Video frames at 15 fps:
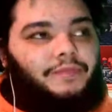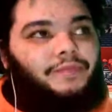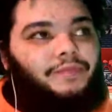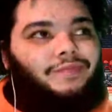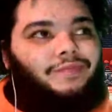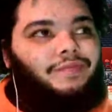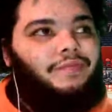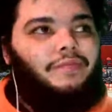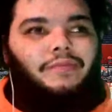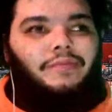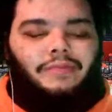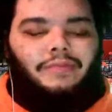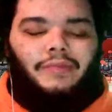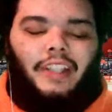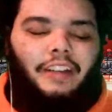It was
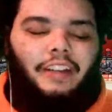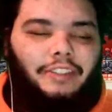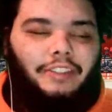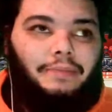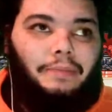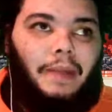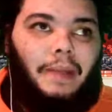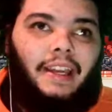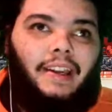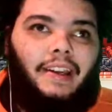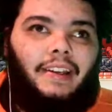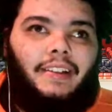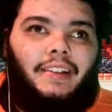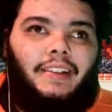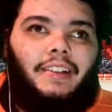bad.
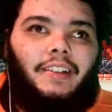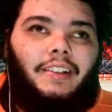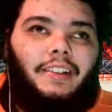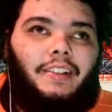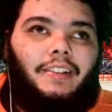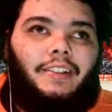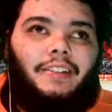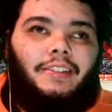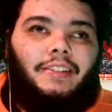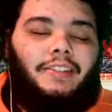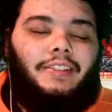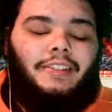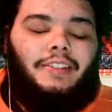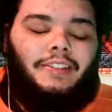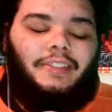So
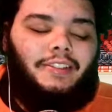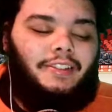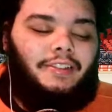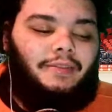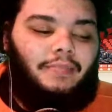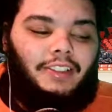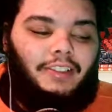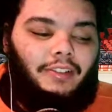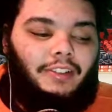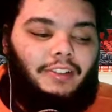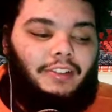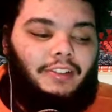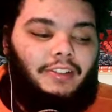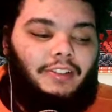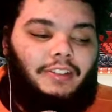Minnesota,
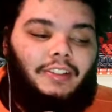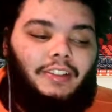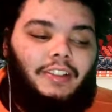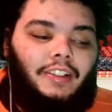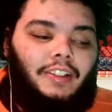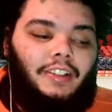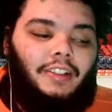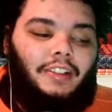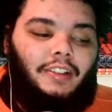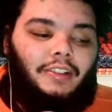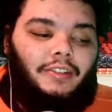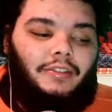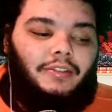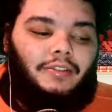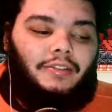
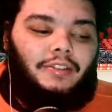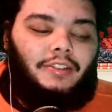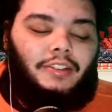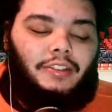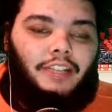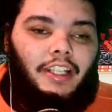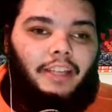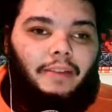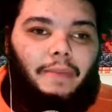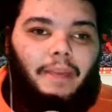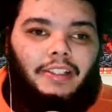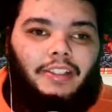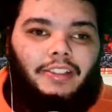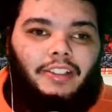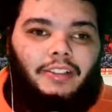second
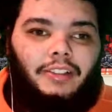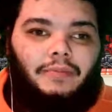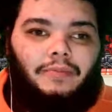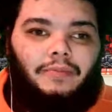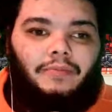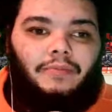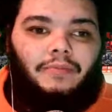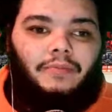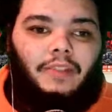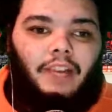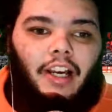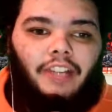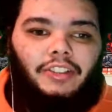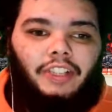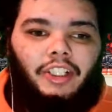matchup,
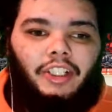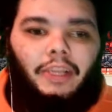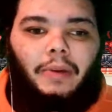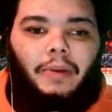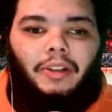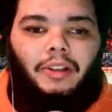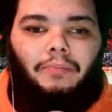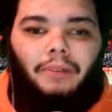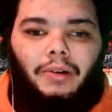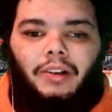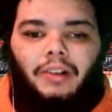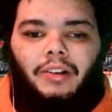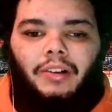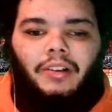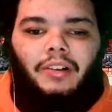Andre Cabello
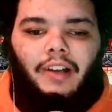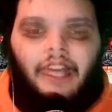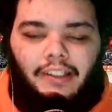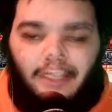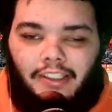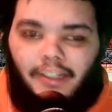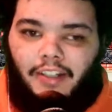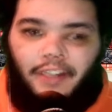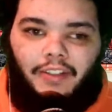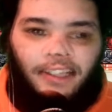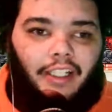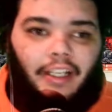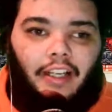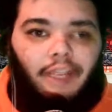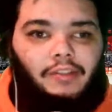ball. I love
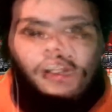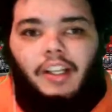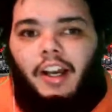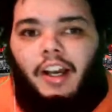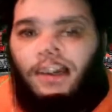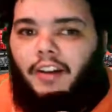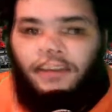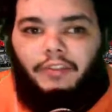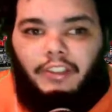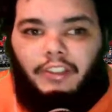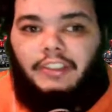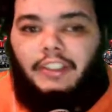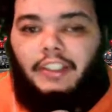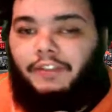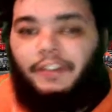that. That was a high for
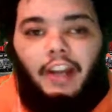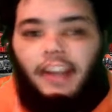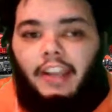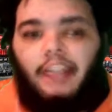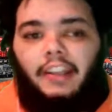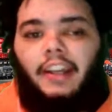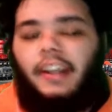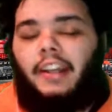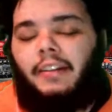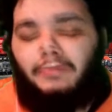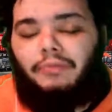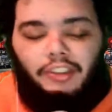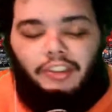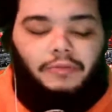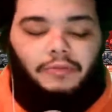that game
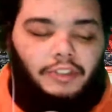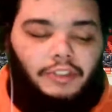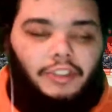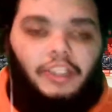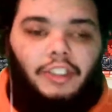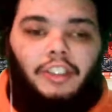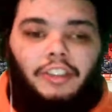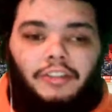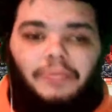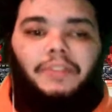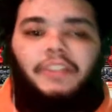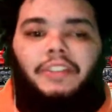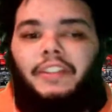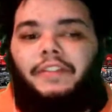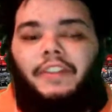
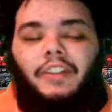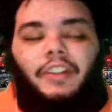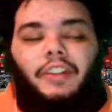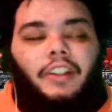specifically.